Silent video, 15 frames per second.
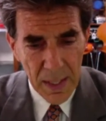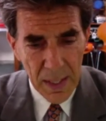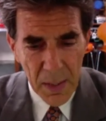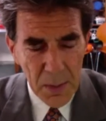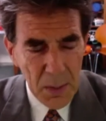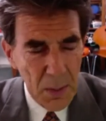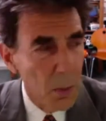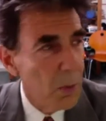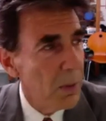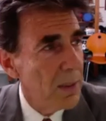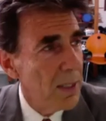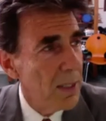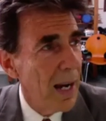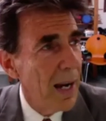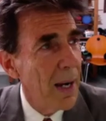the old
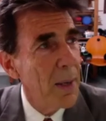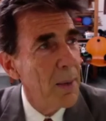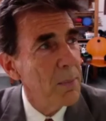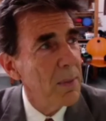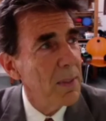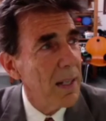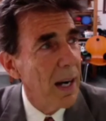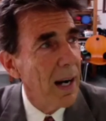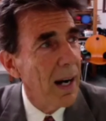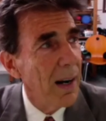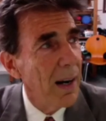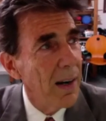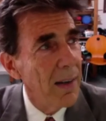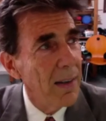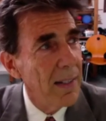times
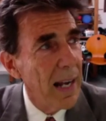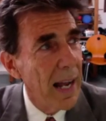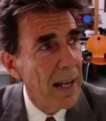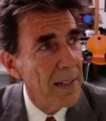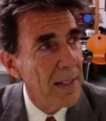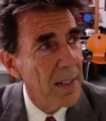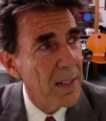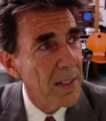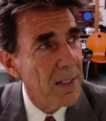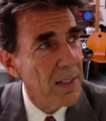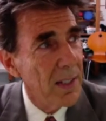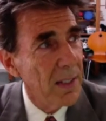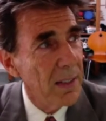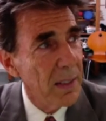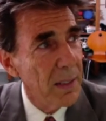are not
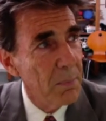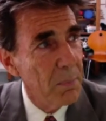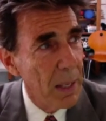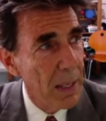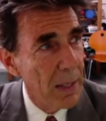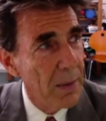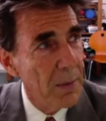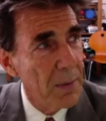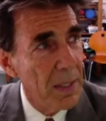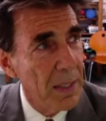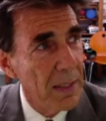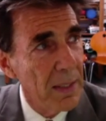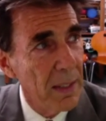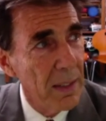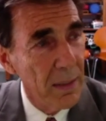necessarily better than
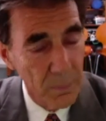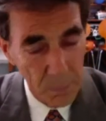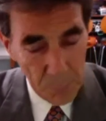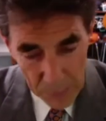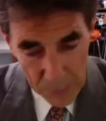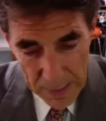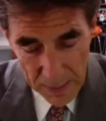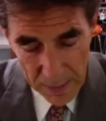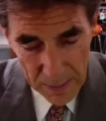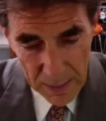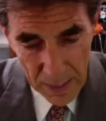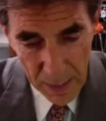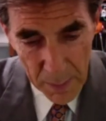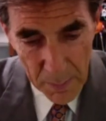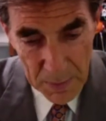the present
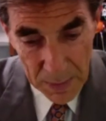times.